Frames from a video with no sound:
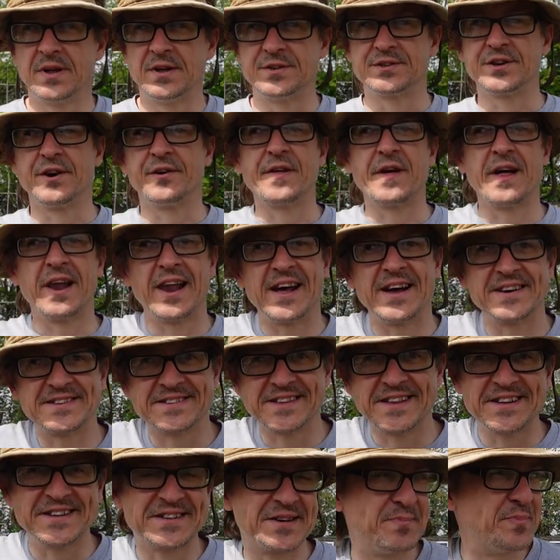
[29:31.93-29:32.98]
So the last
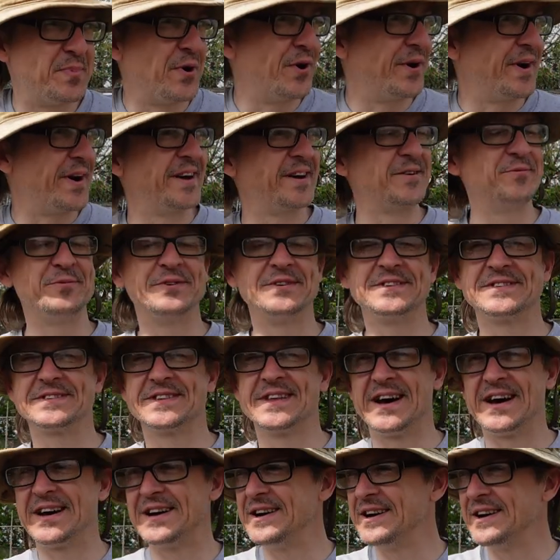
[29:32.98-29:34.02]
thing to put in was
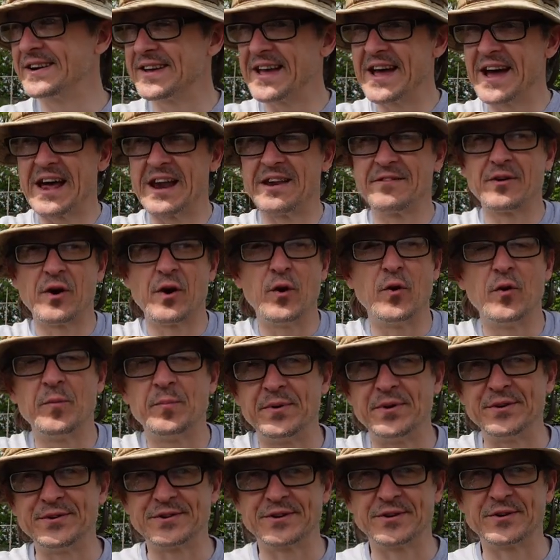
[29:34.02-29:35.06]
that kind of
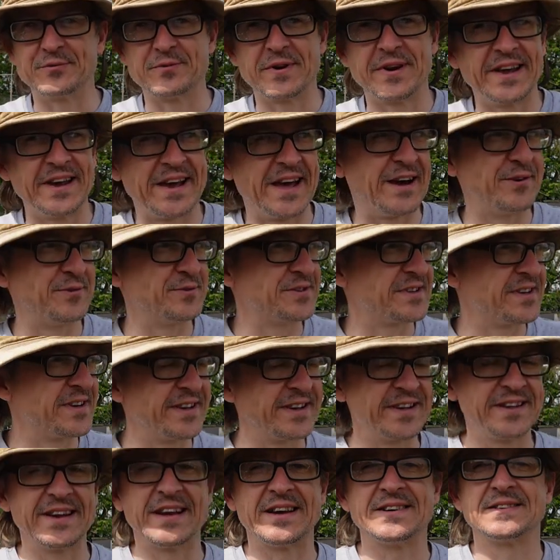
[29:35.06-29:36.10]
open greenhouse, and
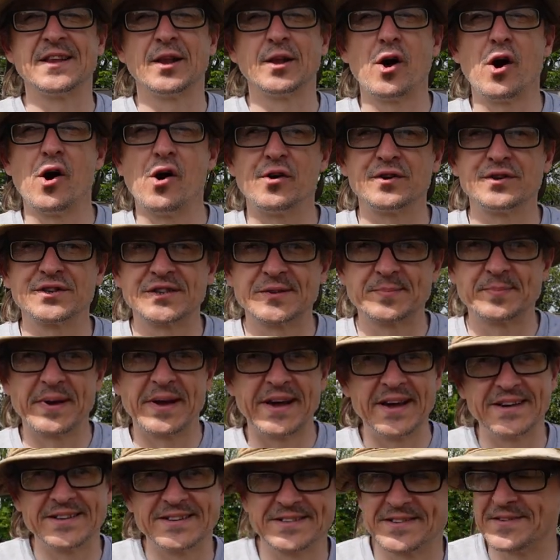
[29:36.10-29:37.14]
that nice little hot
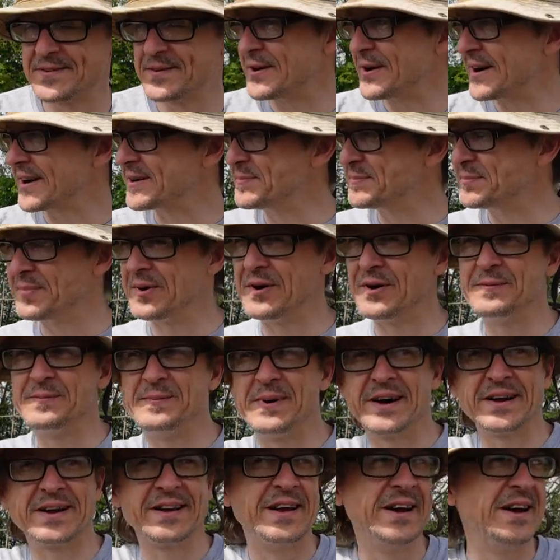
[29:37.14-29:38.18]
space where I can put
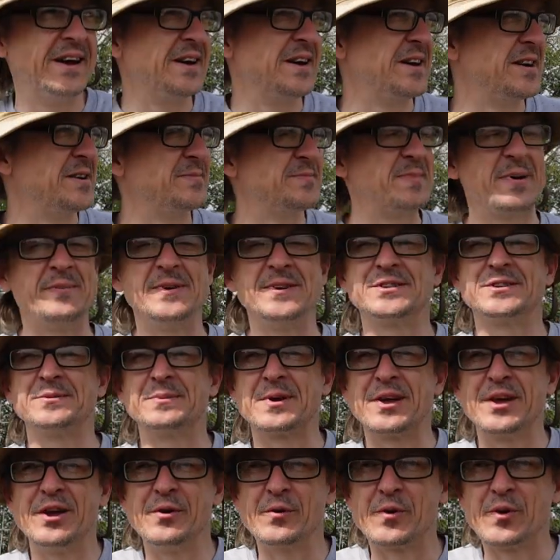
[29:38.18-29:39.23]
maybe some
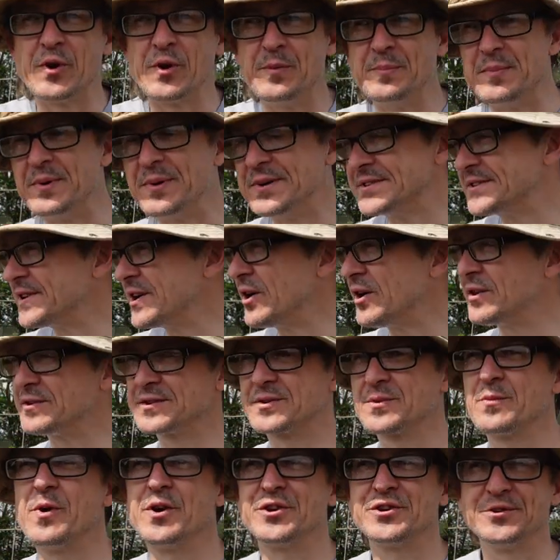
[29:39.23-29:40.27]
cucumbers or
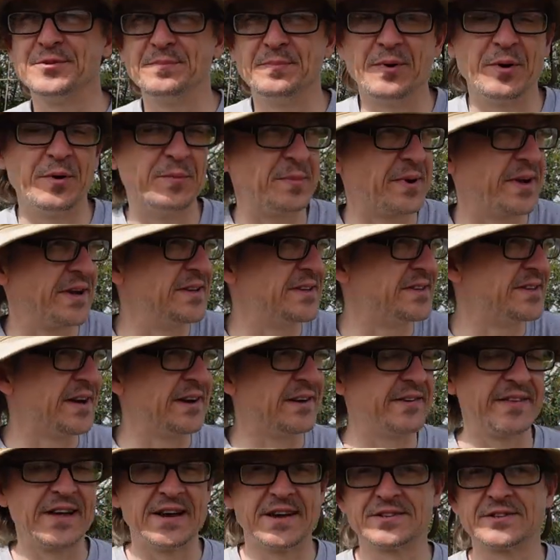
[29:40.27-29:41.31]
squash and pumpkins
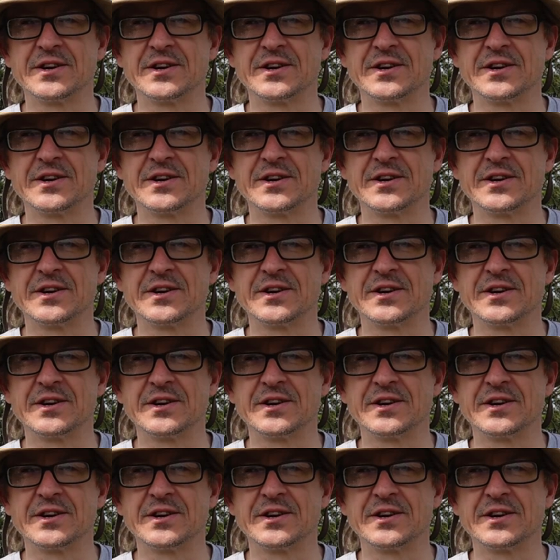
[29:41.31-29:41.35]
out there.